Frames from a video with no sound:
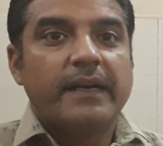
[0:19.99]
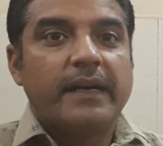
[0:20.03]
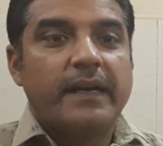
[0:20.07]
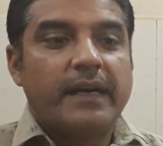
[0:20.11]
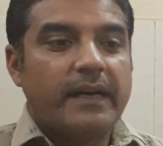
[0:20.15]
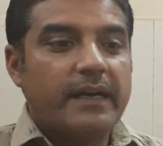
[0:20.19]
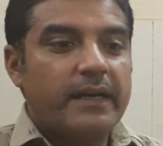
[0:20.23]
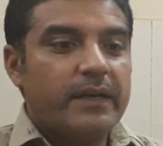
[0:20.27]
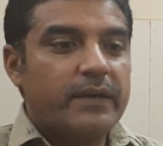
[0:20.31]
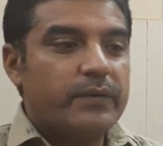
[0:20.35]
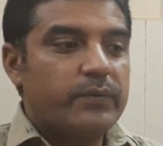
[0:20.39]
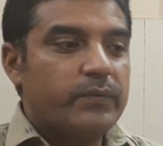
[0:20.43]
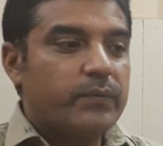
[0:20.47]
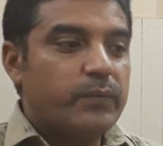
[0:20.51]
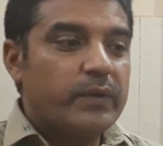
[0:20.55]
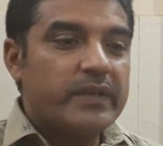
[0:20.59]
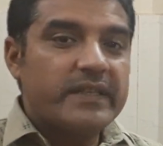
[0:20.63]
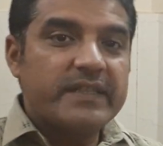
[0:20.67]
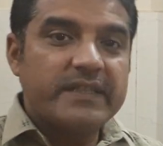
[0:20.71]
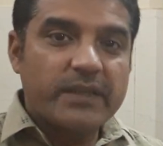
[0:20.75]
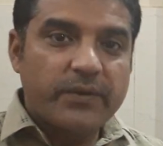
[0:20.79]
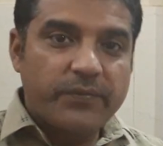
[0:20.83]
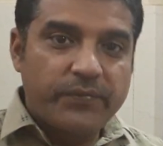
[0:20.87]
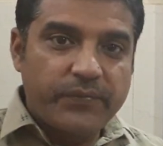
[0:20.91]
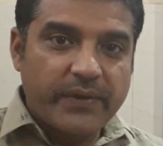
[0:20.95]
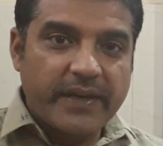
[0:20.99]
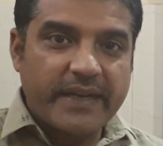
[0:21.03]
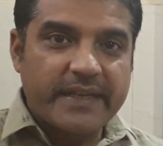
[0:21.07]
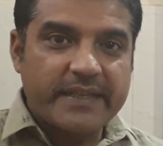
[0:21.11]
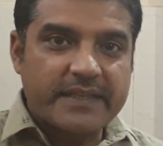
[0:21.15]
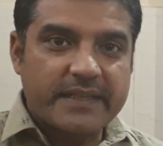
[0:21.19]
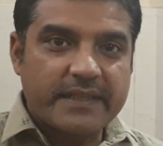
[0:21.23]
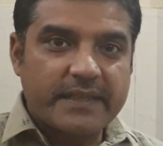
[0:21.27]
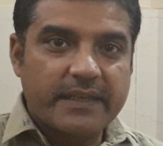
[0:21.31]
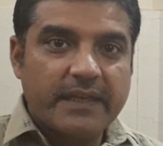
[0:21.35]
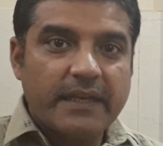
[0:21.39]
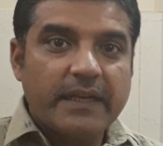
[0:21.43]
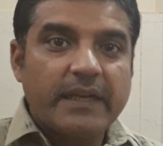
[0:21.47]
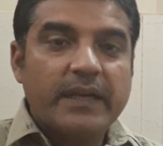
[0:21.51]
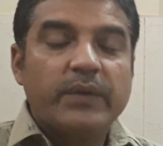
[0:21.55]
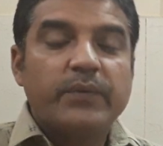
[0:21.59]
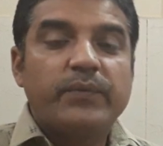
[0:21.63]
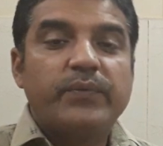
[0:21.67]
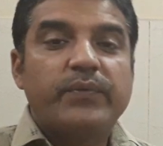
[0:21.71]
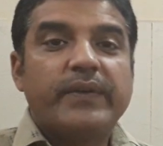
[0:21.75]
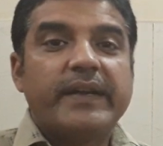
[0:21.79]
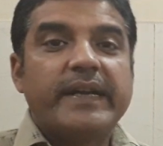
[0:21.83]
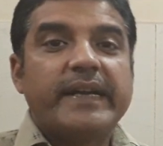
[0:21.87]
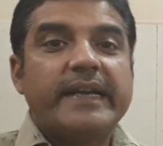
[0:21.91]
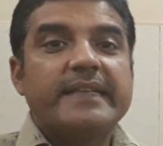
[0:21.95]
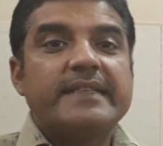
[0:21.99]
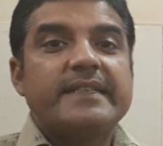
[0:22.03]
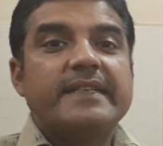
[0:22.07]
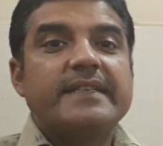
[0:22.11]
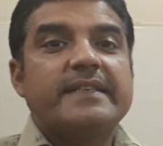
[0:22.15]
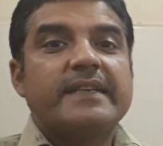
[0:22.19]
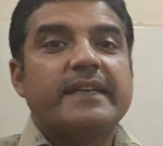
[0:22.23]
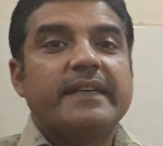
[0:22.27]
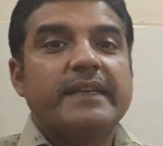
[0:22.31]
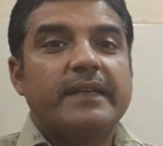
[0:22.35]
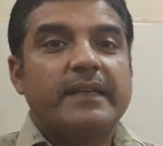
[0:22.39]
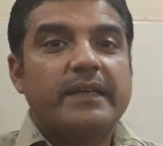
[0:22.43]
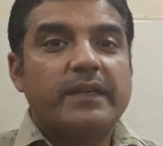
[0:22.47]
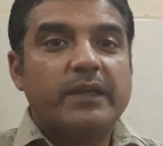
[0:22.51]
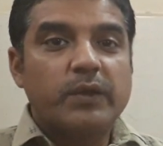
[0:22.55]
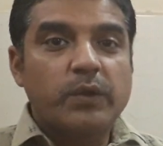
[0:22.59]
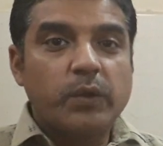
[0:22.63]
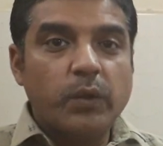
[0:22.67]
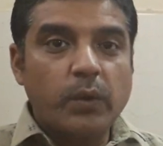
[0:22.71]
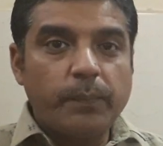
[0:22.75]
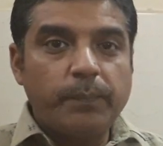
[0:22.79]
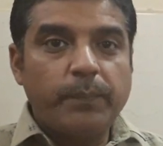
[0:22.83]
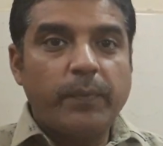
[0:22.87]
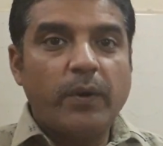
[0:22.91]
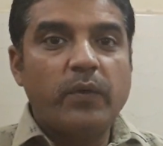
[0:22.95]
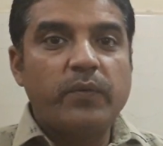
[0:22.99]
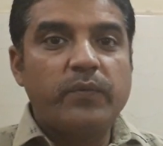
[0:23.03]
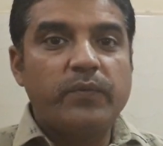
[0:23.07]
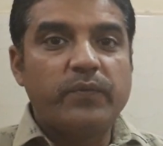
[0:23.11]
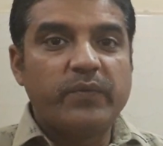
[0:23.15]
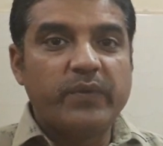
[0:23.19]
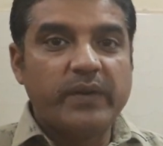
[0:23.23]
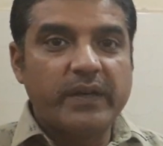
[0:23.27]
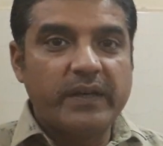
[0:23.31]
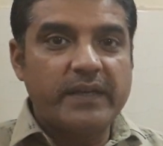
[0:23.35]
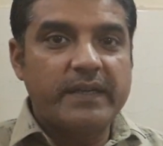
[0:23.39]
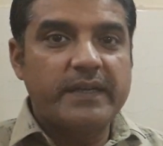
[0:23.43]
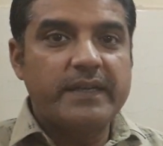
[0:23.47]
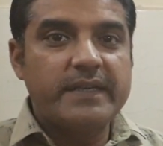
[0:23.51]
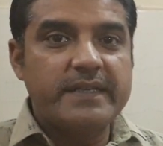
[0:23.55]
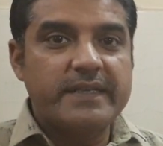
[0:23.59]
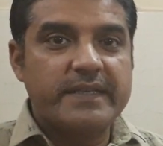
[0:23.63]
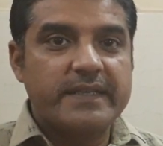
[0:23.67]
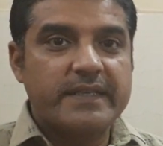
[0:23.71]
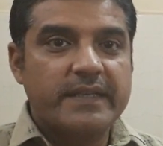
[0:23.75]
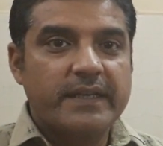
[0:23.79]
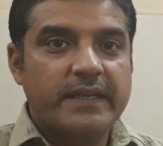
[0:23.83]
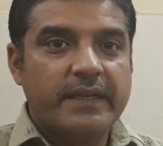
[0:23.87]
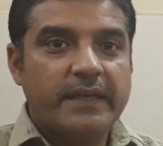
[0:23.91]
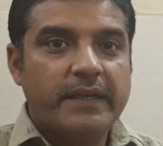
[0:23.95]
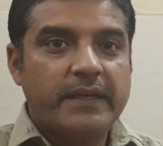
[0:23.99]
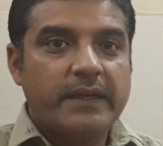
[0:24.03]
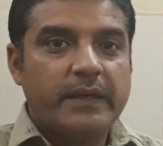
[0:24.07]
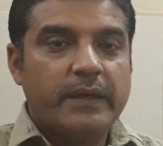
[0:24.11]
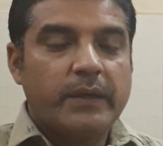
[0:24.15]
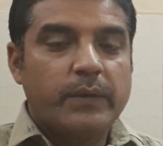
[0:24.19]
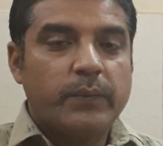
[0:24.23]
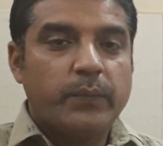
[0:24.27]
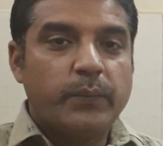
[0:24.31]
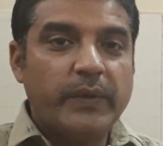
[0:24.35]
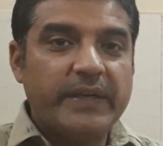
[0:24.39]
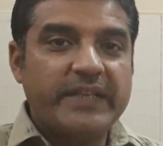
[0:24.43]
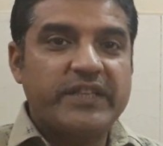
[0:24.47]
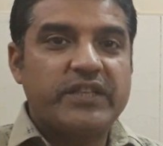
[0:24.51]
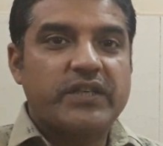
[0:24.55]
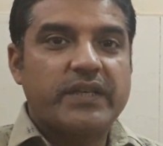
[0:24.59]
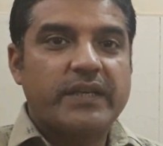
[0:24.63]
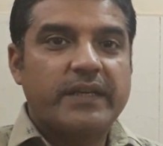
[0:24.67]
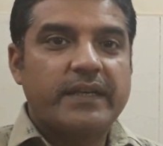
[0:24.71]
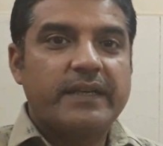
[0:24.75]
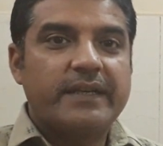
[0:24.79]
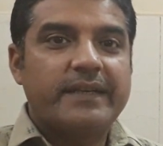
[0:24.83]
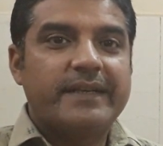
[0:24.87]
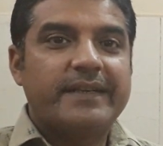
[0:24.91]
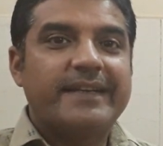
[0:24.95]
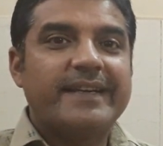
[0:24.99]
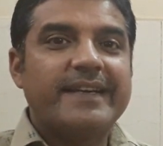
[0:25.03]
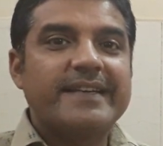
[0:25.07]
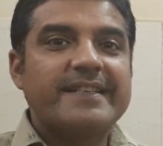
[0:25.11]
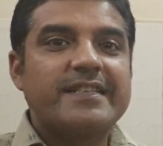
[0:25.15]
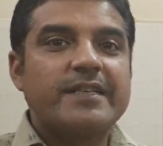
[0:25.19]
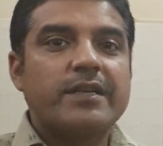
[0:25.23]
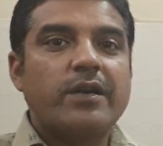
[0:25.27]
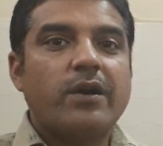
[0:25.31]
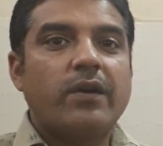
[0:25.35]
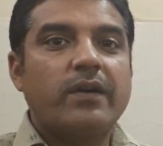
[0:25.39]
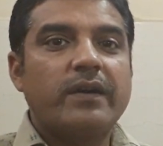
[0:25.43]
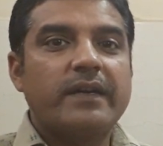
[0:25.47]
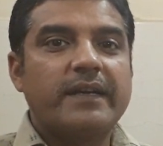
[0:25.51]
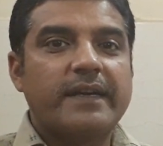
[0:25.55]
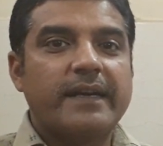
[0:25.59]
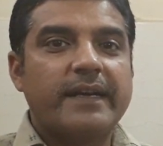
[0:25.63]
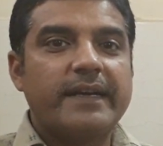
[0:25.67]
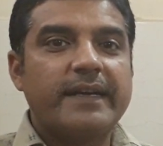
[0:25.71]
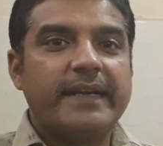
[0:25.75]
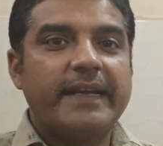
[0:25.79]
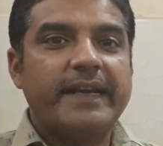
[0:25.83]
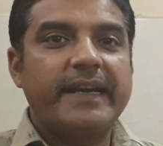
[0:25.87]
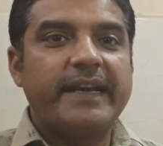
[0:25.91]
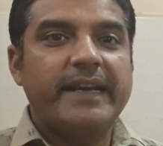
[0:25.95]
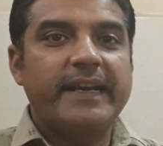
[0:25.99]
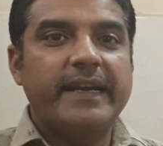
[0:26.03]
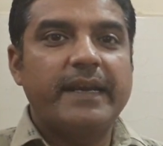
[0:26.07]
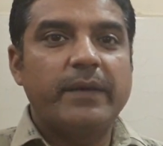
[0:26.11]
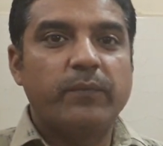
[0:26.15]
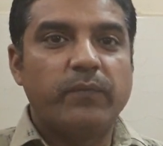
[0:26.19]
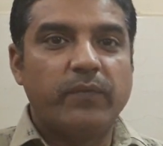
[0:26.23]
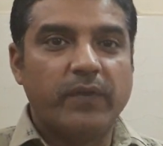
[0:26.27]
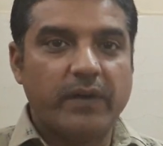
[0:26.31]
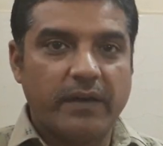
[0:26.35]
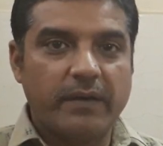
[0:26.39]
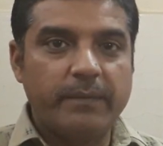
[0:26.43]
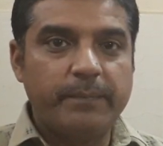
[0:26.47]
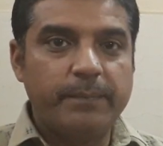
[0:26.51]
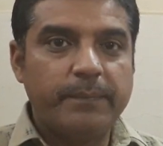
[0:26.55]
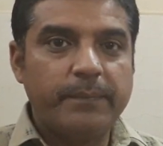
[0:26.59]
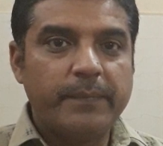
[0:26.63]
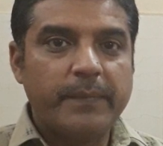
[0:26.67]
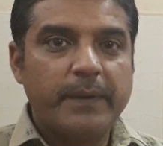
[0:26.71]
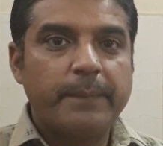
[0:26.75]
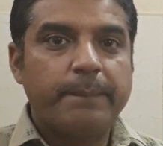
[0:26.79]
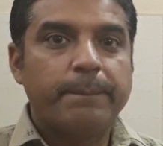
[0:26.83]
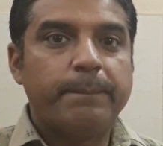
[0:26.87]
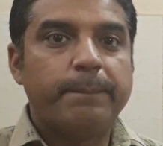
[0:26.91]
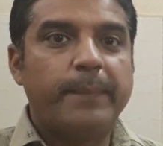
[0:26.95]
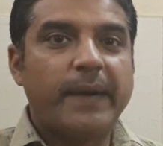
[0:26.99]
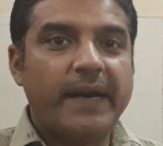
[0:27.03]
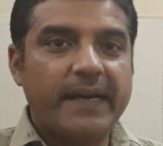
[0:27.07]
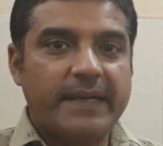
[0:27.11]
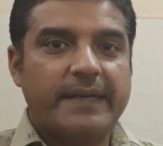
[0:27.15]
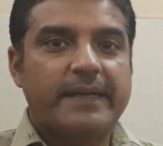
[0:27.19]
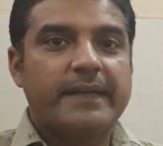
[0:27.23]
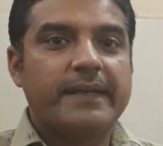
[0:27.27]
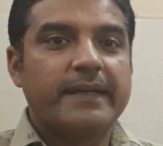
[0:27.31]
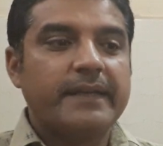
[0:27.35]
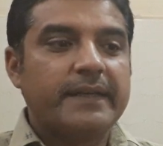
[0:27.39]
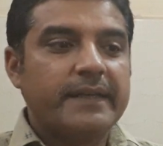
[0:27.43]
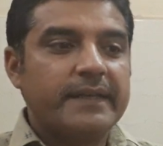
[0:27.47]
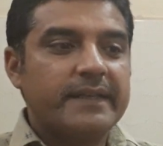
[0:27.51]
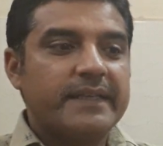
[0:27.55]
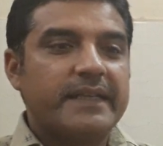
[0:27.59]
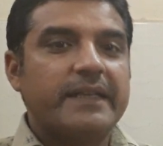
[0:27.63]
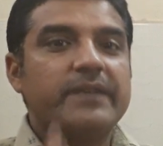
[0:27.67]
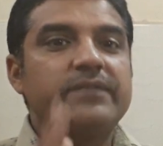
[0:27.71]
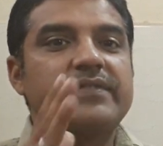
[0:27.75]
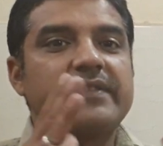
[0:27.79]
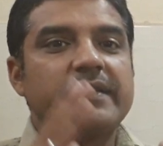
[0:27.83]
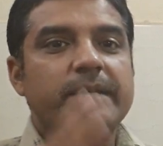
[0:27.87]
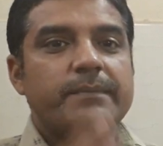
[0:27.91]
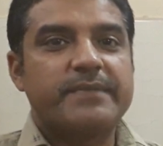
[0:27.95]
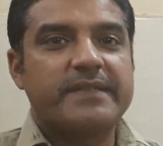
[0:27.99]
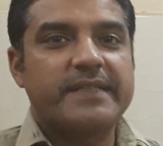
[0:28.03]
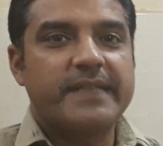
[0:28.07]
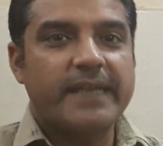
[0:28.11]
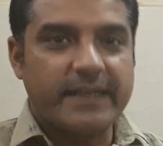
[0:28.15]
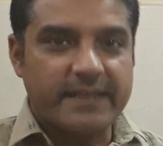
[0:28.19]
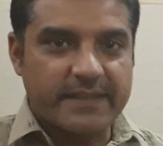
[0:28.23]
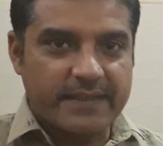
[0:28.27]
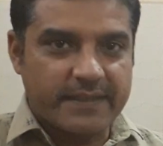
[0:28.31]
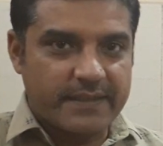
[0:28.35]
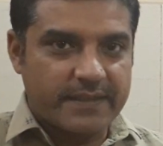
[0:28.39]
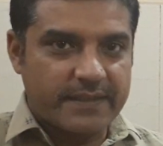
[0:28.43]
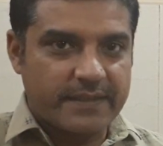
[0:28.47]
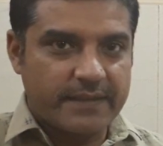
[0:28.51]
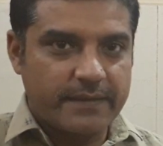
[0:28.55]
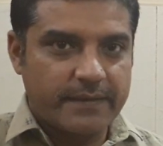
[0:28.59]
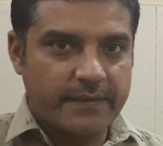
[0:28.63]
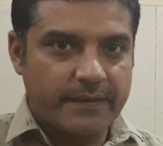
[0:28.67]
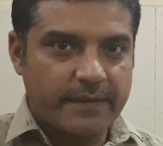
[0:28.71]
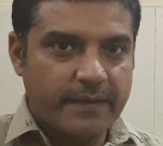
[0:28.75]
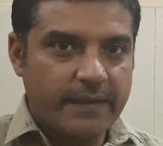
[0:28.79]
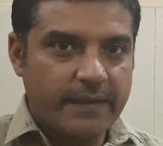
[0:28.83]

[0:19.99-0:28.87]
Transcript: What is a phrase? Phrase is a group of words which does not contain a verb but gives some sense.